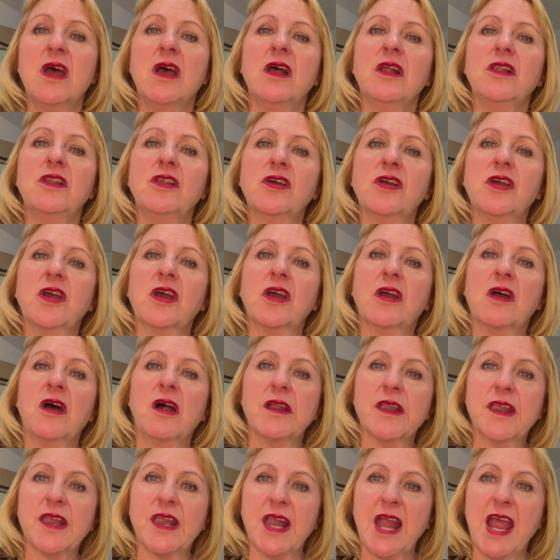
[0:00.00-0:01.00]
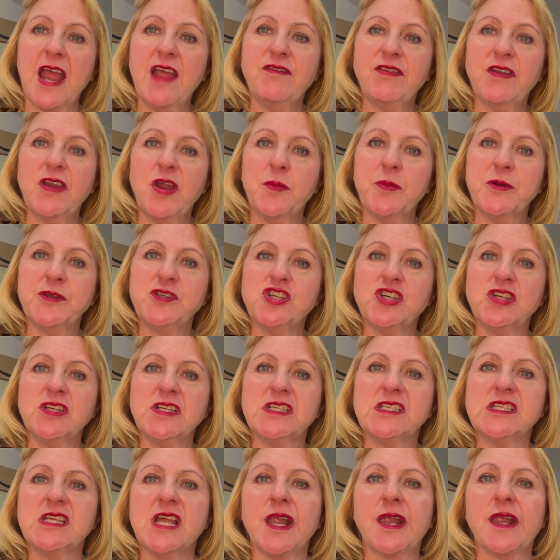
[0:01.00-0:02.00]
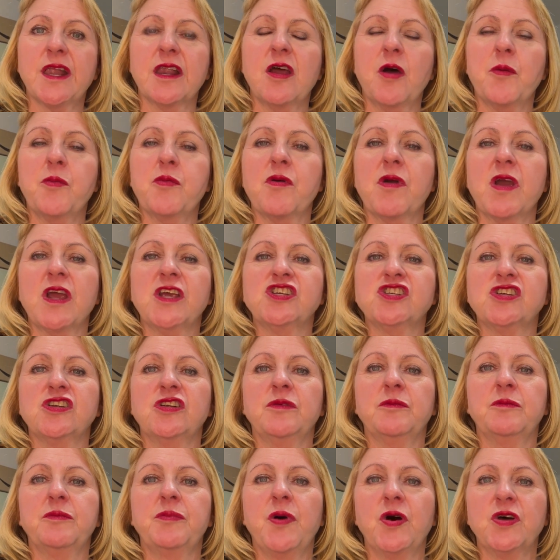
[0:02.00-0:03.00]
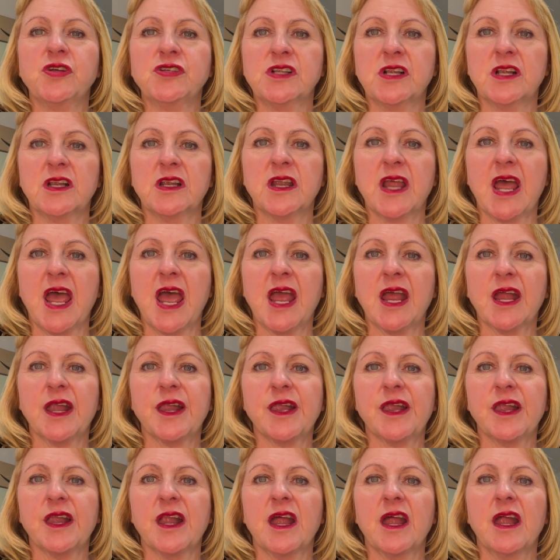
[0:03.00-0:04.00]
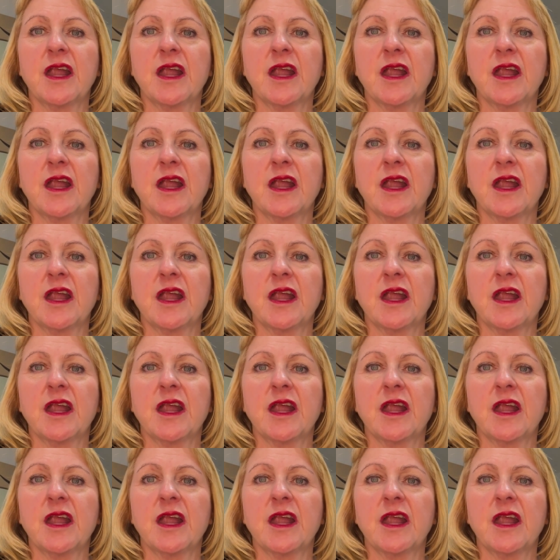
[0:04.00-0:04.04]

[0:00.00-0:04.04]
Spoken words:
look at cost saving opportunities and operational bottlenecks,